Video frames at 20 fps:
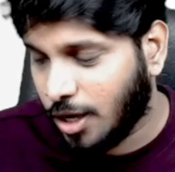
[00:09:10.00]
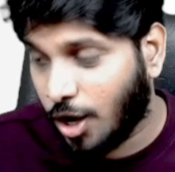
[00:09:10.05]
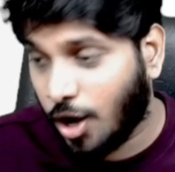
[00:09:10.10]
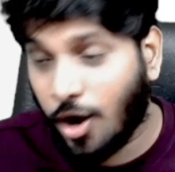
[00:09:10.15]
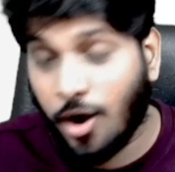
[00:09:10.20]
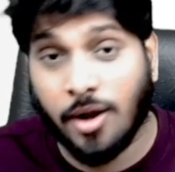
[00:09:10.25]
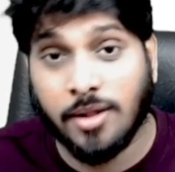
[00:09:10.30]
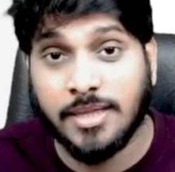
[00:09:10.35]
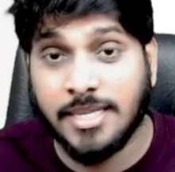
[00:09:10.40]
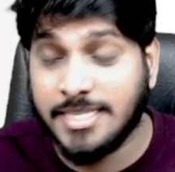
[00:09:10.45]

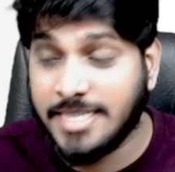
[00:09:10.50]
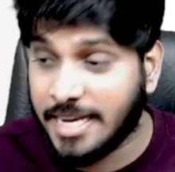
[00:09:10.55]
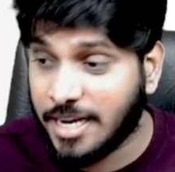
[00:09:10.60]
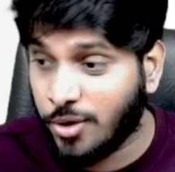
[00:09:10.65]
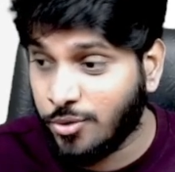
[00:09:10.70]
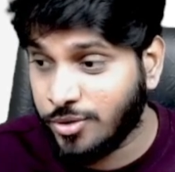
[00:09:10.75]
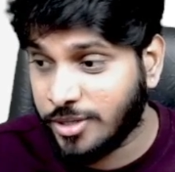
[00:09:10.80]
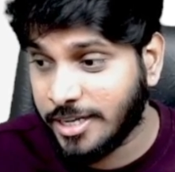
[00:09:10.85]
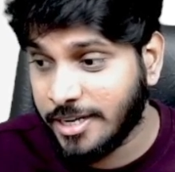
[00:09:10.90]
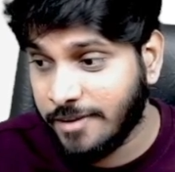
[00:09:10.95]
All these
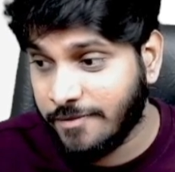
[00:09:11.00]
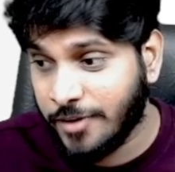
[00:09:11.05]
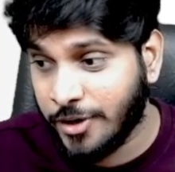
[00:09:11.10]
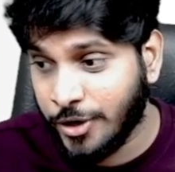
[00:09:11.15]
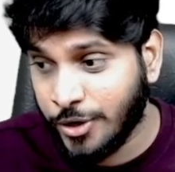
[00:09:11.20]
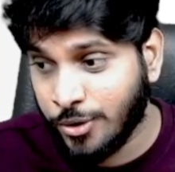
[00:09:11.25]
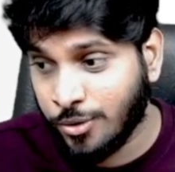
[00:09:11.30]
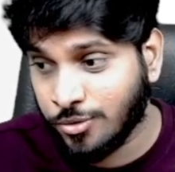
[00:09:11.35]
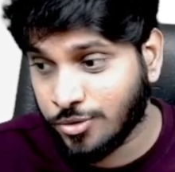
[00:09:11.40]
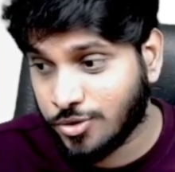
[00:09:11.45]
accounting
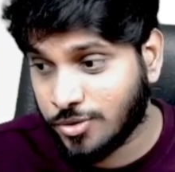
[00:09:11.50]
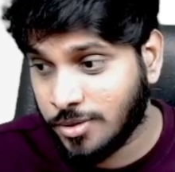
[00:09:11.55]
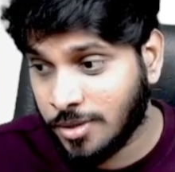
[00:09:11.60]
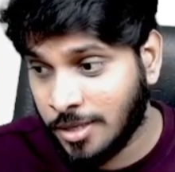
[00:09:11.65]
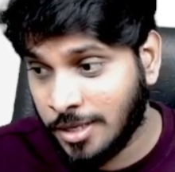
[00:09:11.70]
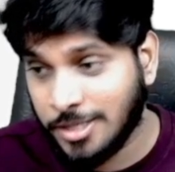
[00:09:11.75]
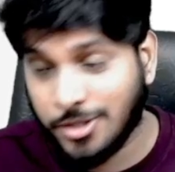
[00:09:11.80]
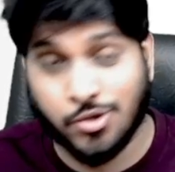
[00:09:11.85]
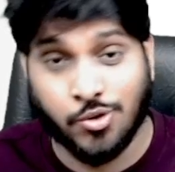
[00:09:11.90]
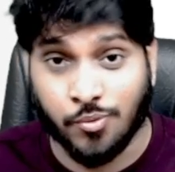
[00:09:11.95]
videos.
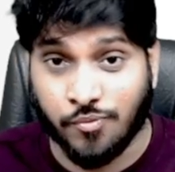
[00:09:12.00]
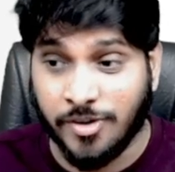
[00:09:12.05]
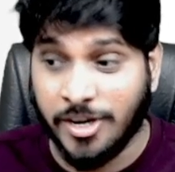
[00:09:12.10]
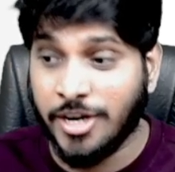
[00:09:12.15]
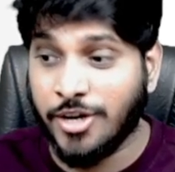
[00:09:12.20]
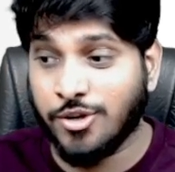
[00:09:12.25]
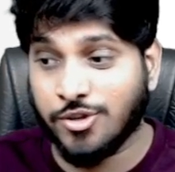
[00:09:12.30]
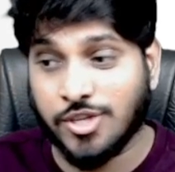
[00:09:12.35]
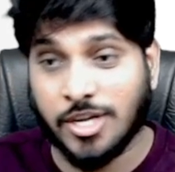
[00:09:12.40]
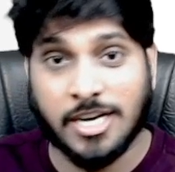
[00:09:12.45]
So
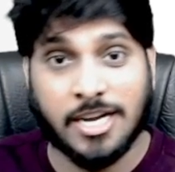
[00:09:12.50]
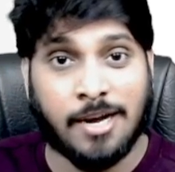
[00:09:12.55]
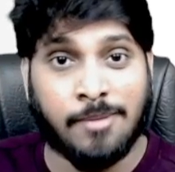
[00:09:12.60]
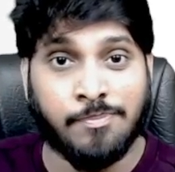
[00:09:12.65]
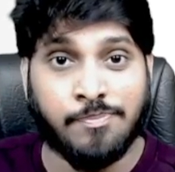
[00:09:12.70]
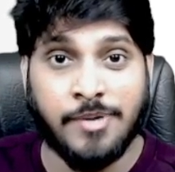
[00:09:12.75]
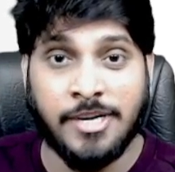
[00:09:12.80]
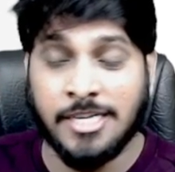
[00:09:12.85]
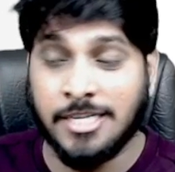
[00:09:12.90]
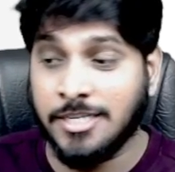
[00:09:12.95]
videos are
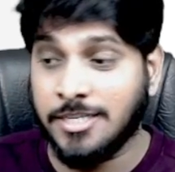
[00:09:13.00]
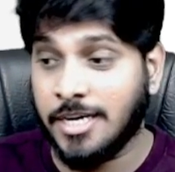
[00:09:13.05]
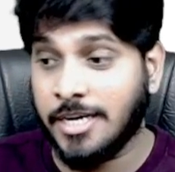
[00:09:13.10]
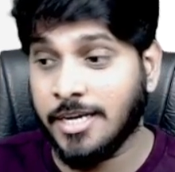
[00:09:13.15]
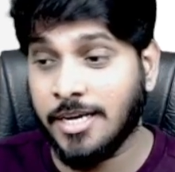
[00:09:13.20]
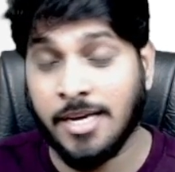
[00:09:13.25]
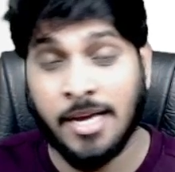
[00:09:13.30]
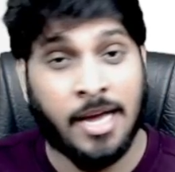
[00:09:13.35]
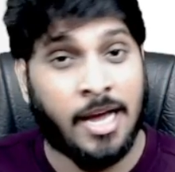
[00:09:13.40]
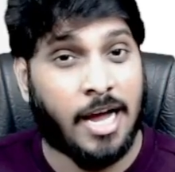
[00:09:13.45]
completely
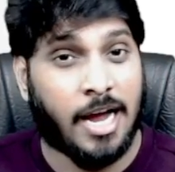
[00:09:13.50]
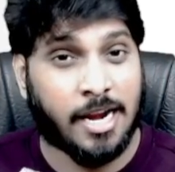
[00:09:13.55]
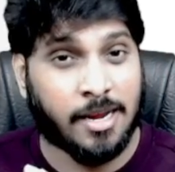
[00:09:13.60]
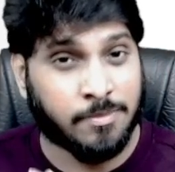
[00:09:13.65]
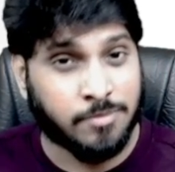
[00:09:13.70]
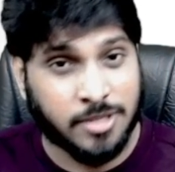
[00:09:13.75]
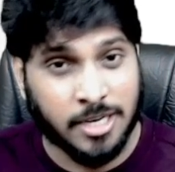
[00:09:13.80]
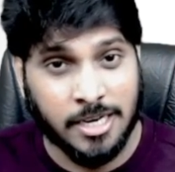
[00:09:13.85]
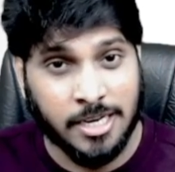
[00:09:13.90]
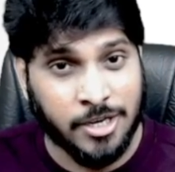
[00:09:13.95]
ready, and I'm
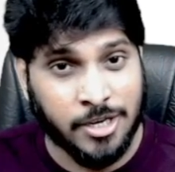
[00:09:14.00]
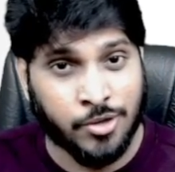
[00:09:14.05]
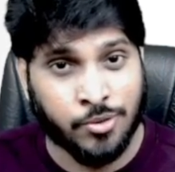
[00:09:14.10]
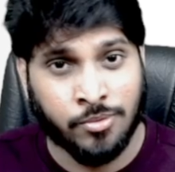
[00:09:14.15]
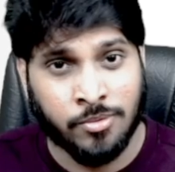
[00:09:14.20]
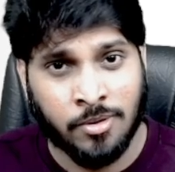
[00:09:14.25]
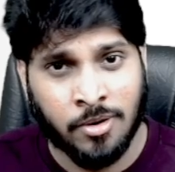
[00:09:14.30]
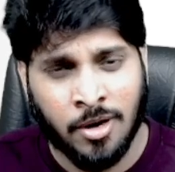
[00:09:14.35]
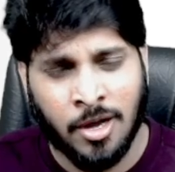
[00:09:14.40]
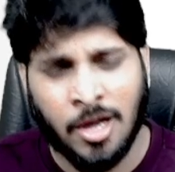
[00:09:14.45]
telling you,
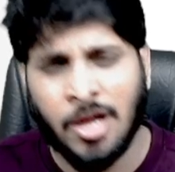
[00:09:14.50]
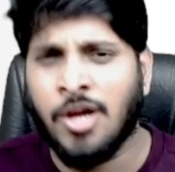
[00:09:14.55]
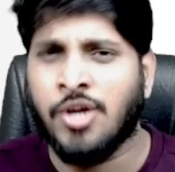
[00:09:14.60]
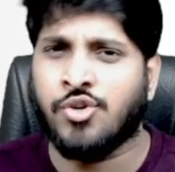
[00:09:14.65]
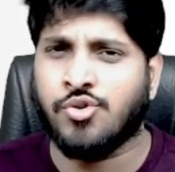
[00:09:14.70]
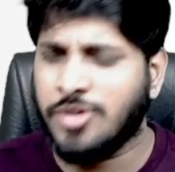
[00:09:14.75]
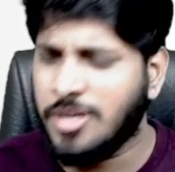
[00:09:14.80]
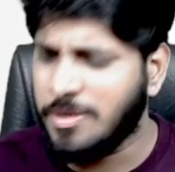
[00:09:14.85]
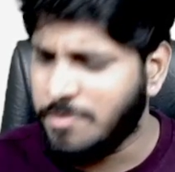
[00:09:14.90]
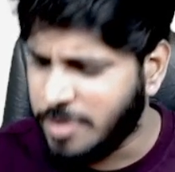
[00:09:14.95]

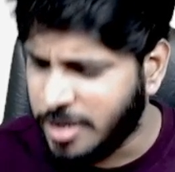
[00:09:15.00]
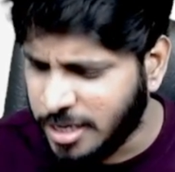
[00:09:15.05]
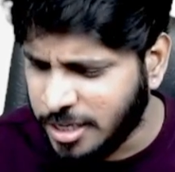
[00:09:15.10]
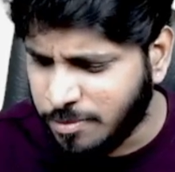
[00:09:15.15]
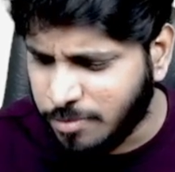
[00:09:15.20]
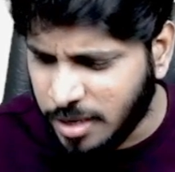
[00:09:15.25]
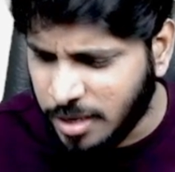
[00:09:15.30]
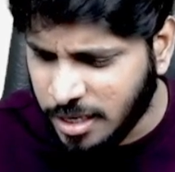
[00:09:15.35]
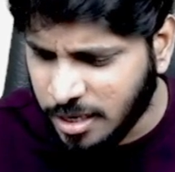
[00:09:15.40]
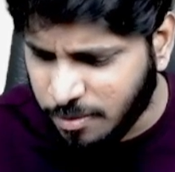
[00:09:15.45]
today
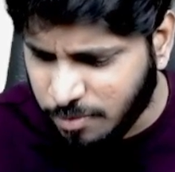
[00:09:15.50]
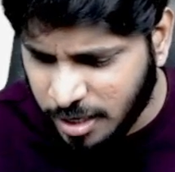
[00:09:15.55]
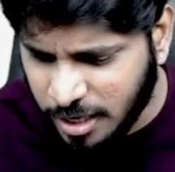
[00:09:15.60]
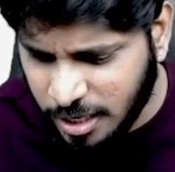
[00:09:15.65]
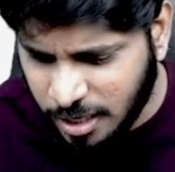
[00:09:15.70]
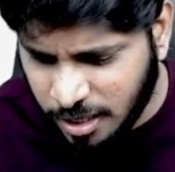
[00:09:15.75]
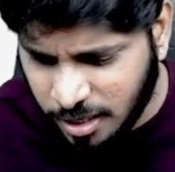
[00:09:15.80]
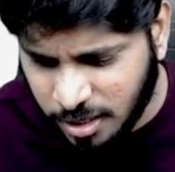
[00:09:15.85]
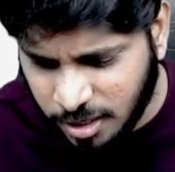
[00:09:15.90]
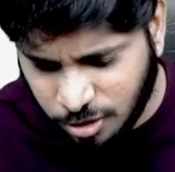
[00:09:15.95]

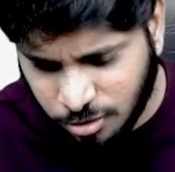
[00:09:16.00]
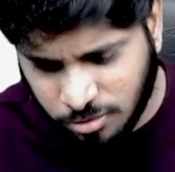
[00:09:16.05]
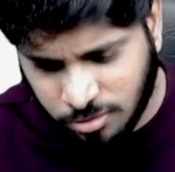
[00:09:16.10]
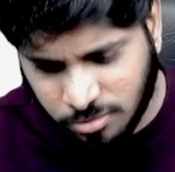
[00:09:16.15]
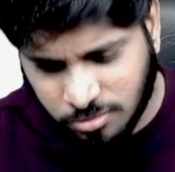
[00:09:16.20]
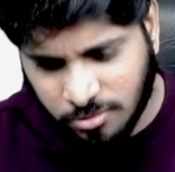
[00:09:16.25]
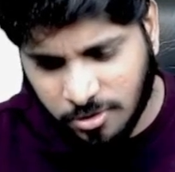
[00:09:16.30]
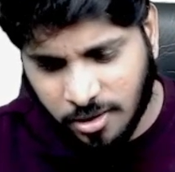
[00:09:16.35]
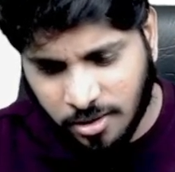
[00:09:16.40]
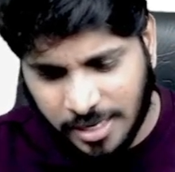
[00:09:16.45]
many
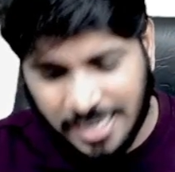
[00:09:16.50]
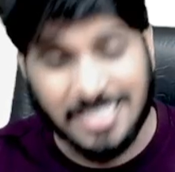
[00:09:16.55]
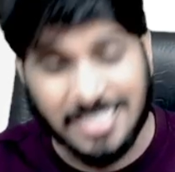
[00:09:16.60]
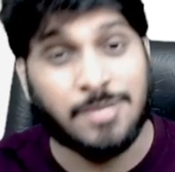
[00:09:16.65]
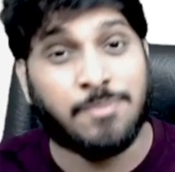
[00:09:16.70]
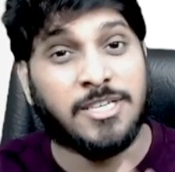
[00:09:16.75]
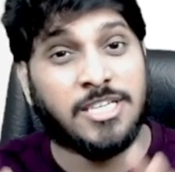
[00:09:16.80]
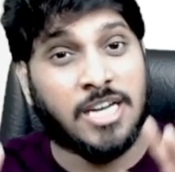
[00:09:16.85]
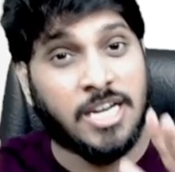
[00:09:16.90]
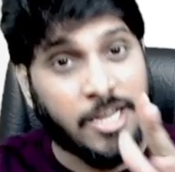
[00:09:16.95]

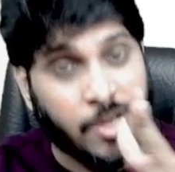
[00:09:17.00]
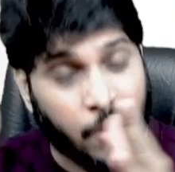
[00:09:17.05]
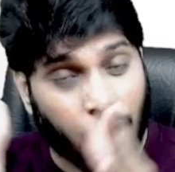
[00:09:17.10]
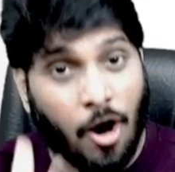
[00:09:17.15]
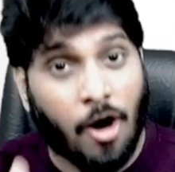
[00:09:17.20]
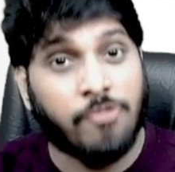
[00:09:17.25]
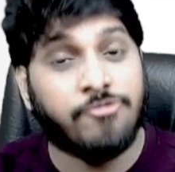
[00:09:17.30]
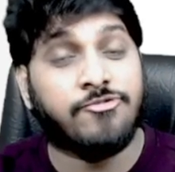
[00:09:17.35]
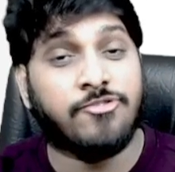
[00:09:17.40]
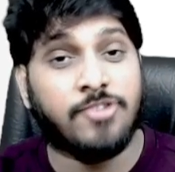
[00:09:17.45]
especially
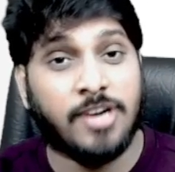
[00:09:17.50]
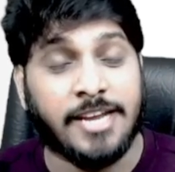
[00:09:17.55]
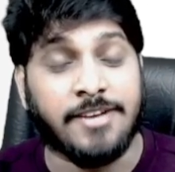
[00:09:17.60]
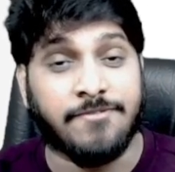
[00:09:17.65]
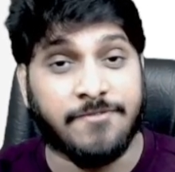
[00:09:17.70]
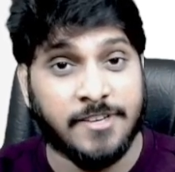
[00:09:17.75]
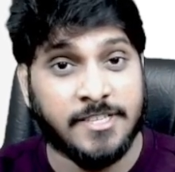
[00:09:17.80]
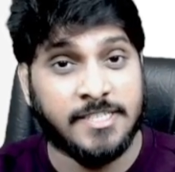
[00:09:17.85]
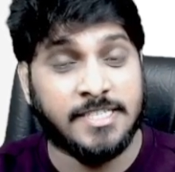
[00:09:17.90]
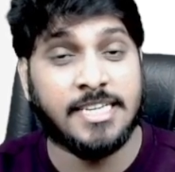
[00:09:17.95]
offline
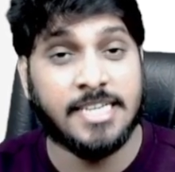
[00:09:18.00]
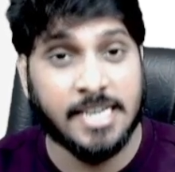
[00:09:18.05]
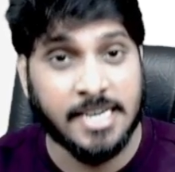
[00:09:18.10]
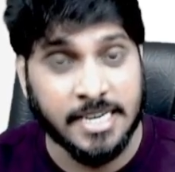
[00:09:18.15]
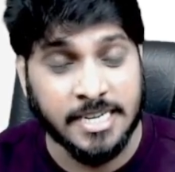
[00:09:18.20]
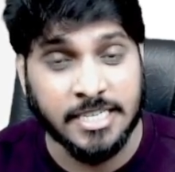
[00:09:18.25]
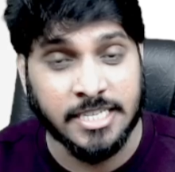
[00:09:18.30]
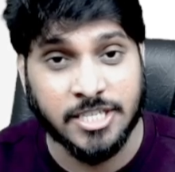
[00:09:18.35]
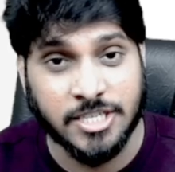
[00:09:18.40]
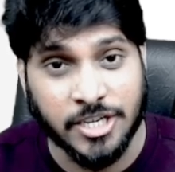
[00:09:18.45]
physical
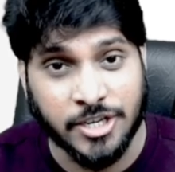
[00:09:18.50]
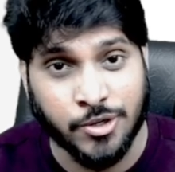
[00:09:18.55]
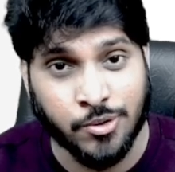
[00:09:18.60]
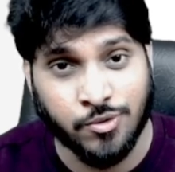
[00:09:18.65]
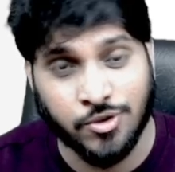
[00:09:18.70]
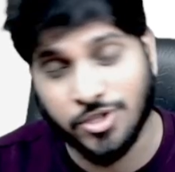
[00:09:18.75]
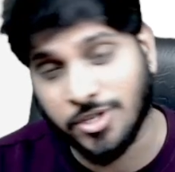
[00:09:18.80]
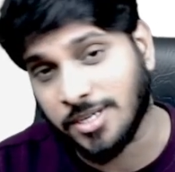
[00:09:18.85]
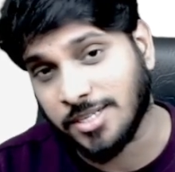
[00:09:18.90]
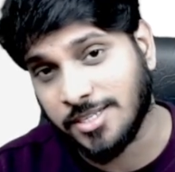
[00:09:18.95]

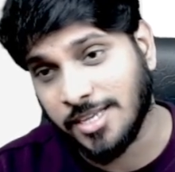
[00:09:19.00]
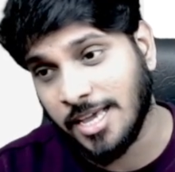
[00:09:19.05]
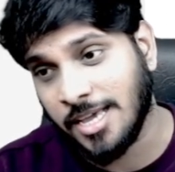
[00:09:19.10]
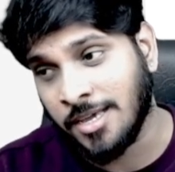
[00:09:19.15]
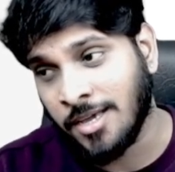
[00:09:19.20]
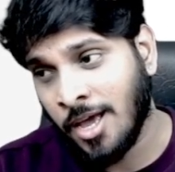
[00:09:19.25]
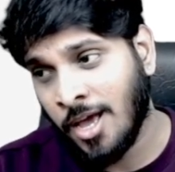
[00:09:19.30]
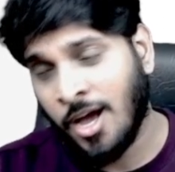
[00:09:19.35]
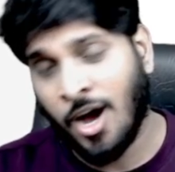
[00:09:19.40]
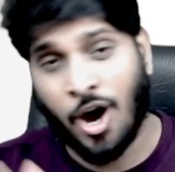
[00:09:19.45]
institutes are saying
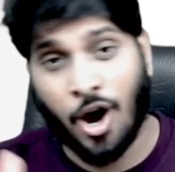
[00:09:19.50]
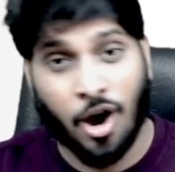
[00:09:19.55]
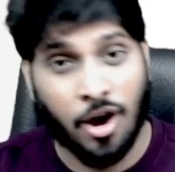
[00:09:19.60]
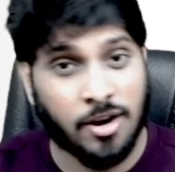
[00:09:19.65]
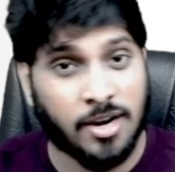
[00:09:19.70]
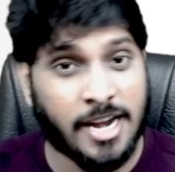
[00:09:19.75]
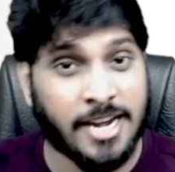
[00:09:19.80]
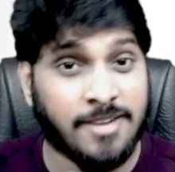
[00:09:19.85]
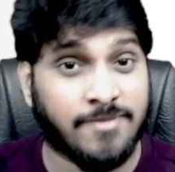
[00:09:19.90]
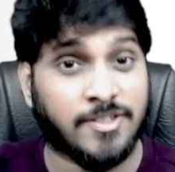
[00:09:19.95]

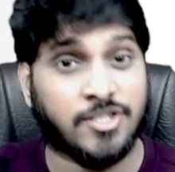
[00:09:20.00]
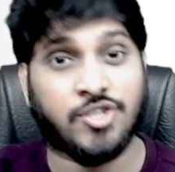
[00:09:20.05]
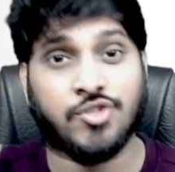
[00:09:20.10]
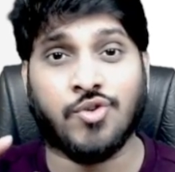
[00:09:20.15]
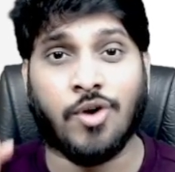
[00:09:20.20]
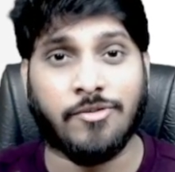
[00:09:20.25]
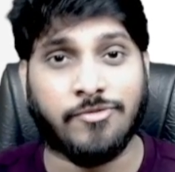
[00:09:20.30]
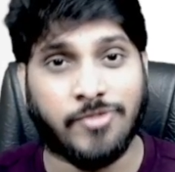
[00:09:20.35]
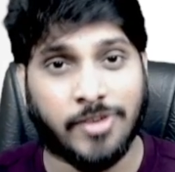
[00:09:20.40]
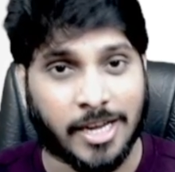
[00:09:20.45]
online versus
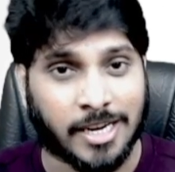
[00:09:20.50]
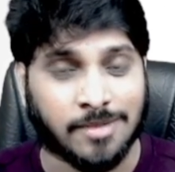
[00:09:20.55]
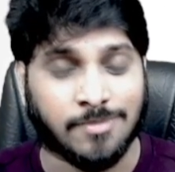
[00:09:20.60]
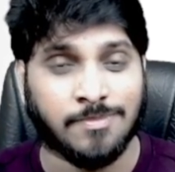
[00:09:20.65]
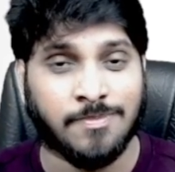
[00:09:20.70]
offline.